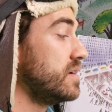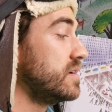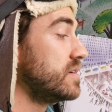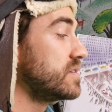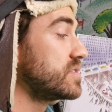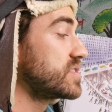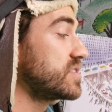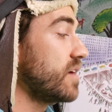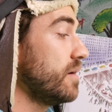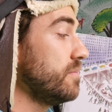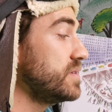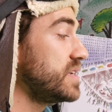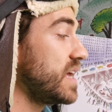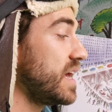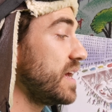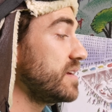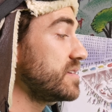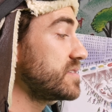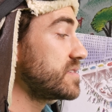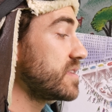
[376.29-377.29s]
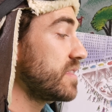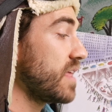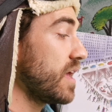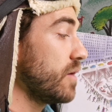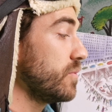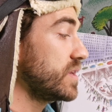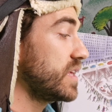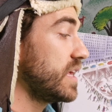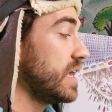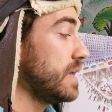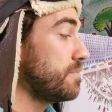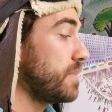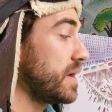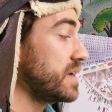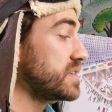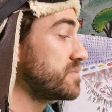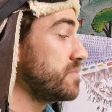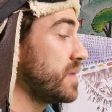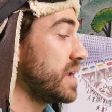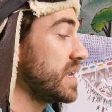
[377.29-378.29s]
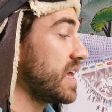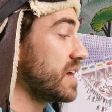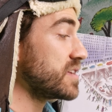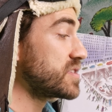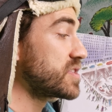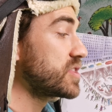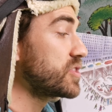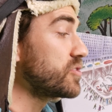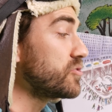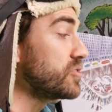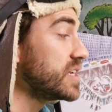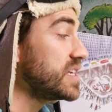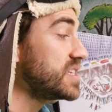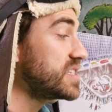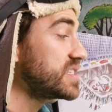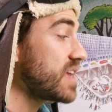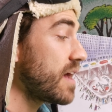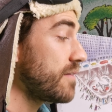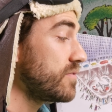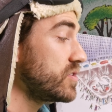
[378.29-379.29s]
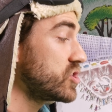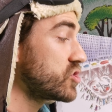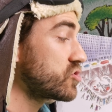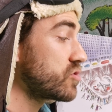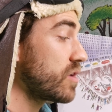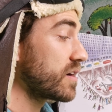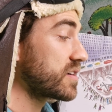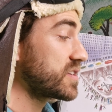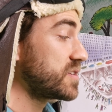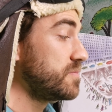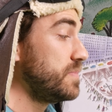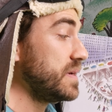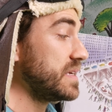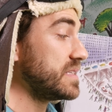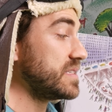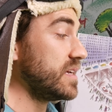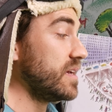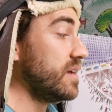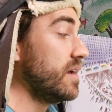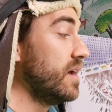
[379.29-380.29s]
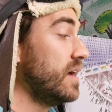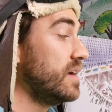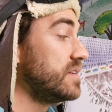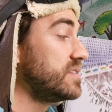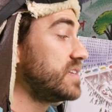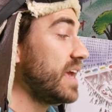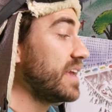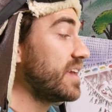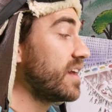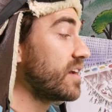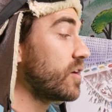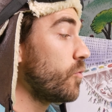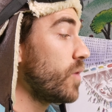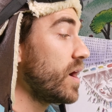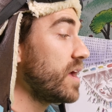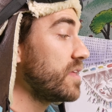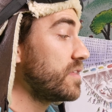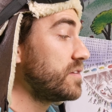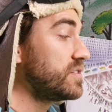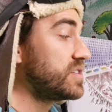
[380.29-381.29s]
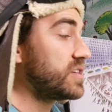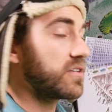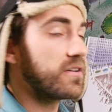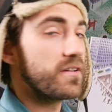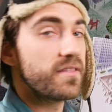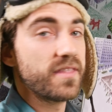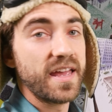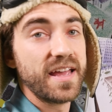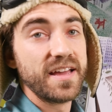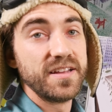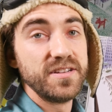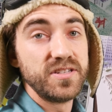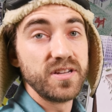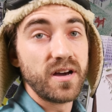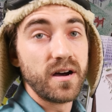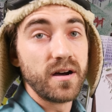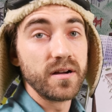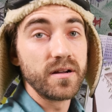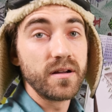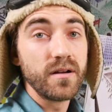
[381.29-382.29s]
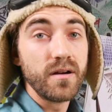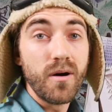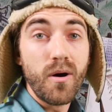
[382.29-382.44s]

Some days they would keep as many as 37 trucks busy, taking away the dirt they had dug.